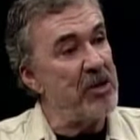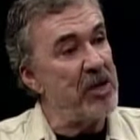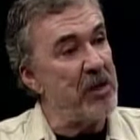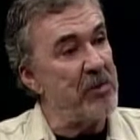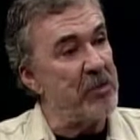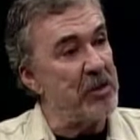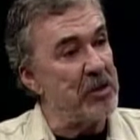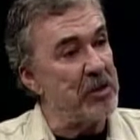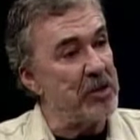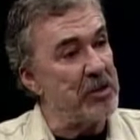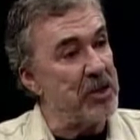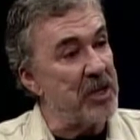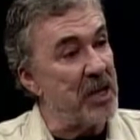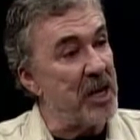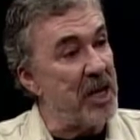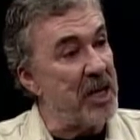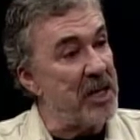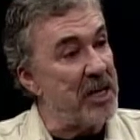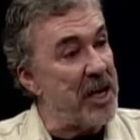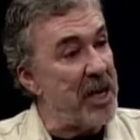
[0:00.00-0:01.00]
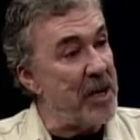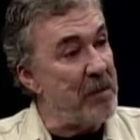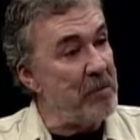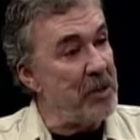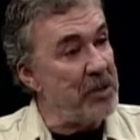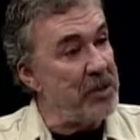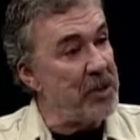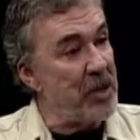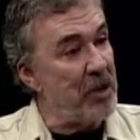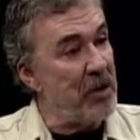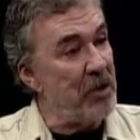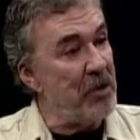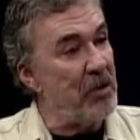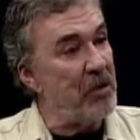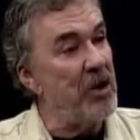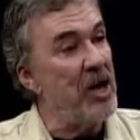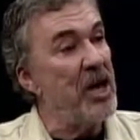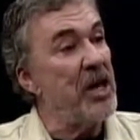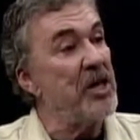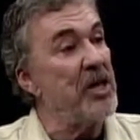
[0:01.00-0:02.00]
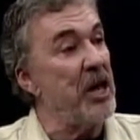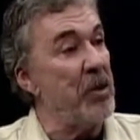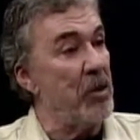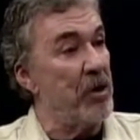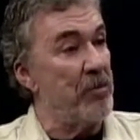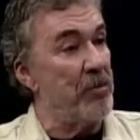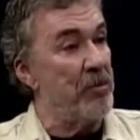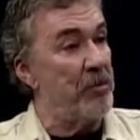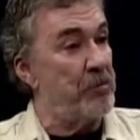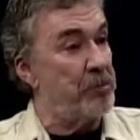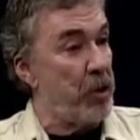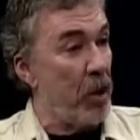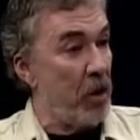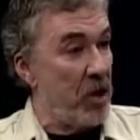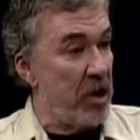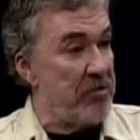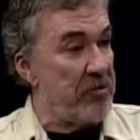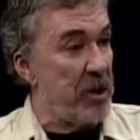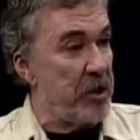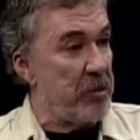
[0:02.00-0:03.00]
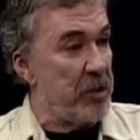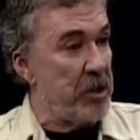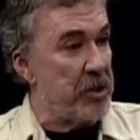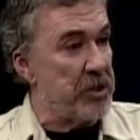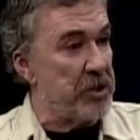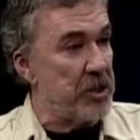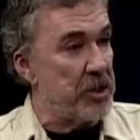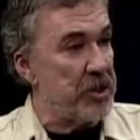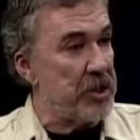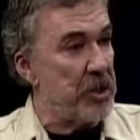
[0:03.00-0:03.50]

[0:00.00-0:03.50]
They produced the Glenn Campbell Show. They were prolific producers.